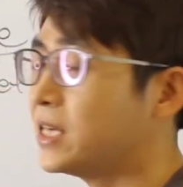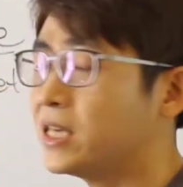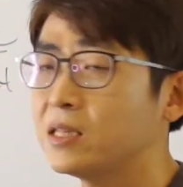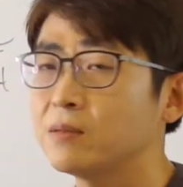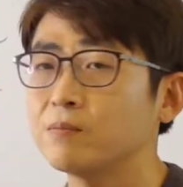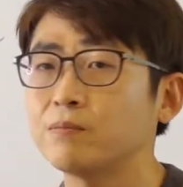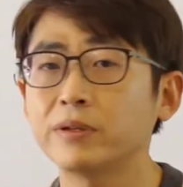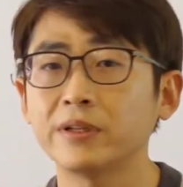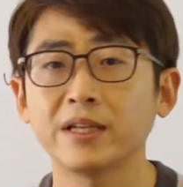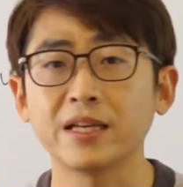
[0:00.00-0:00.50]

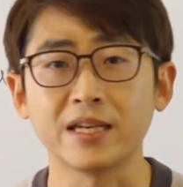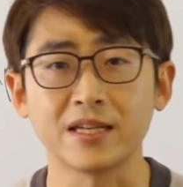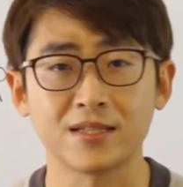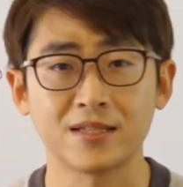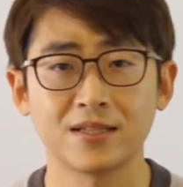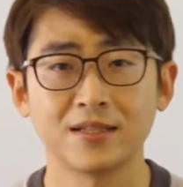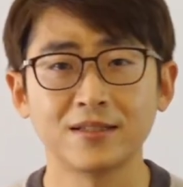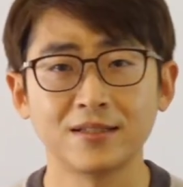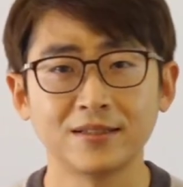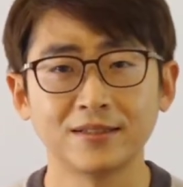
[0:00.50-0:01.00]
in
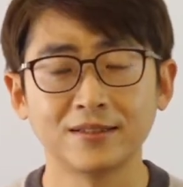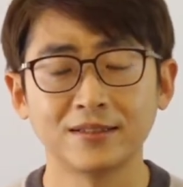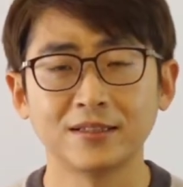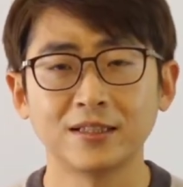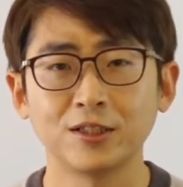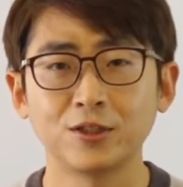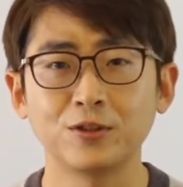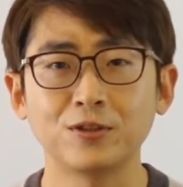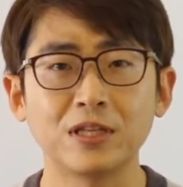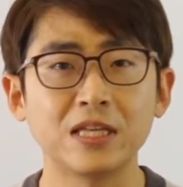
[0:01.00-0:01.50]
place,
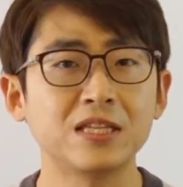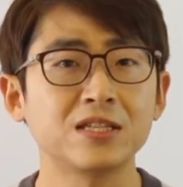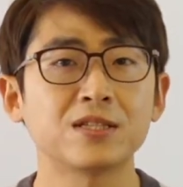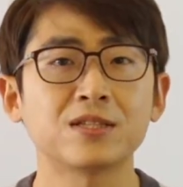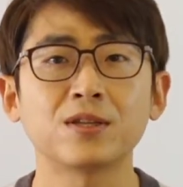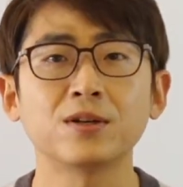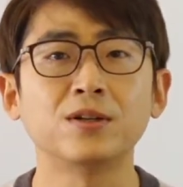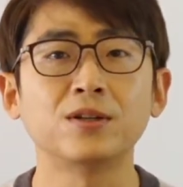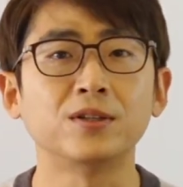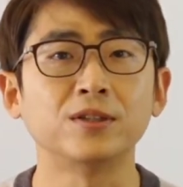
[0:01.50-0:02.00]
to
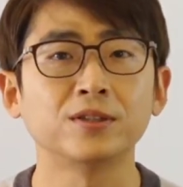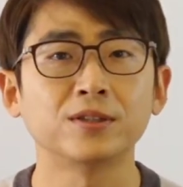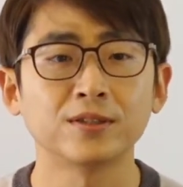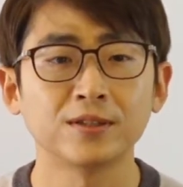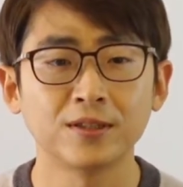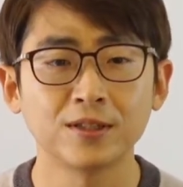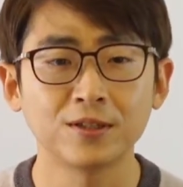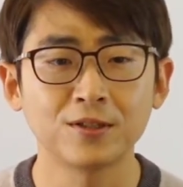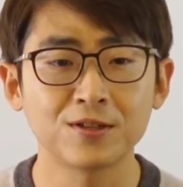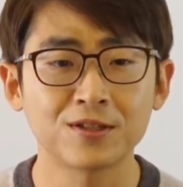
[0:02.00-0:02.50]

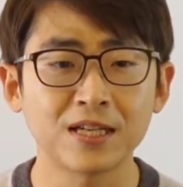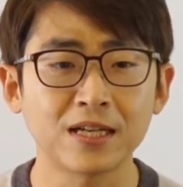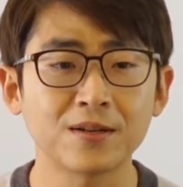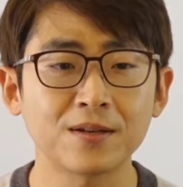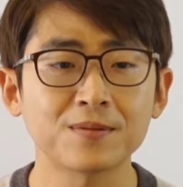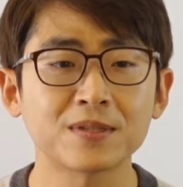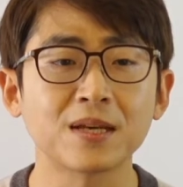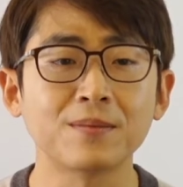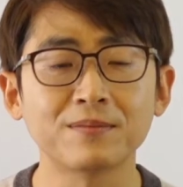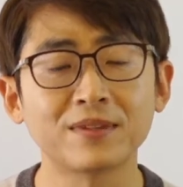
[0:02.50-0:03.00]
install, to set
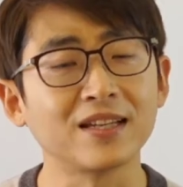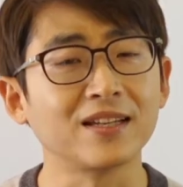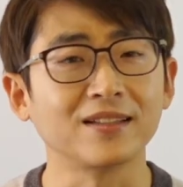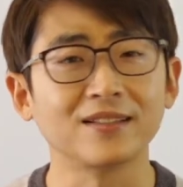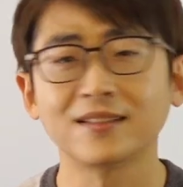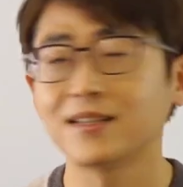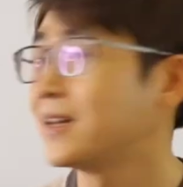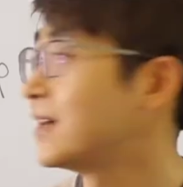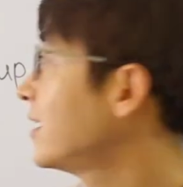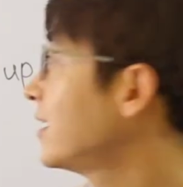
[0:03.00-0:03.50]
up
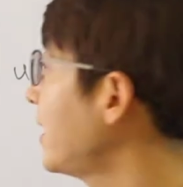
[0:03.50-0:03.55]
something.